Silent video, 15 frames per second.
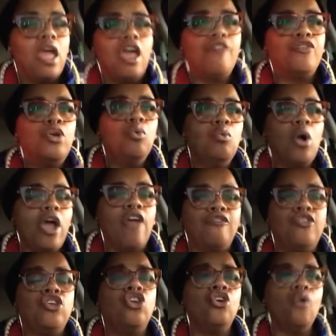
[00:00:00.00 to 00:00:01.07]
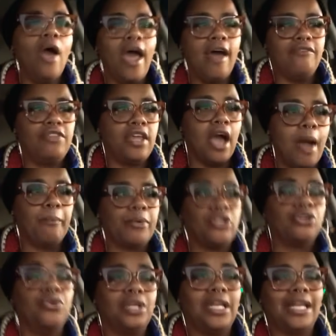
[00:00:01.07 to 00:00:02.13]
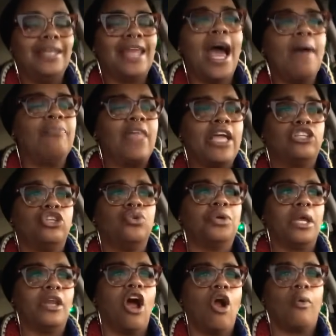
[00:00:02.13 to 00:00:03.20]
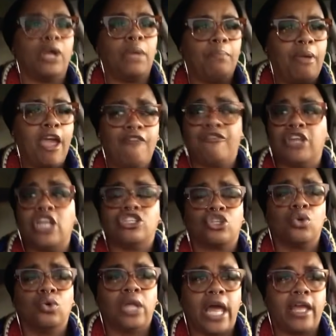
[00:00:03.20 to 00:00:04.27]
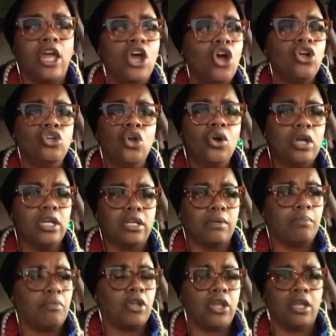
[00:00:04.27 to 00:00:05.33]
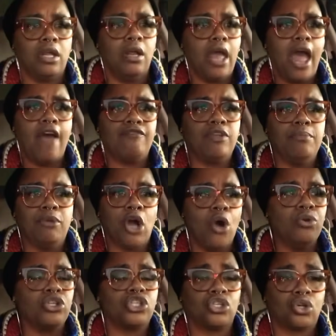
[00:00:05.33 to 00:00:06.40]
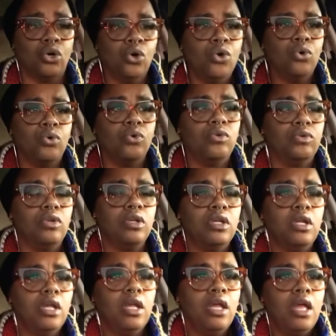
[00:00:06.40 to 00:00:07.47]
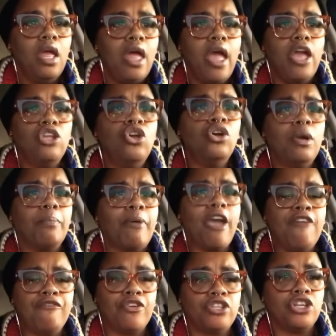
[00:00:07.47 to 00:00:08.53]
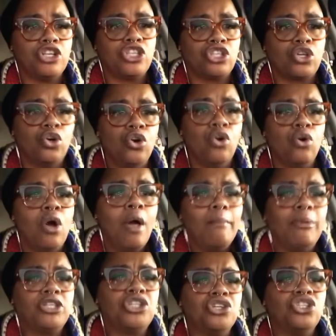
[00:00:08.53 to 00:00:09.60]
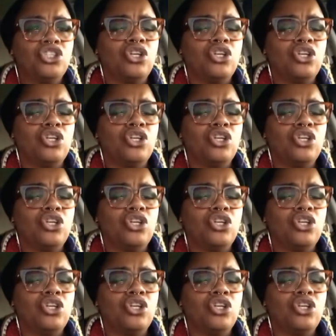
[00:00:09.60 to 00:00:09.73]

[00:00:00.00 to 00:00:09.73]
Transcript: if you if you have the opportunity, not that you can already pay for their school, like you could have them go to school and you could pay for this school but you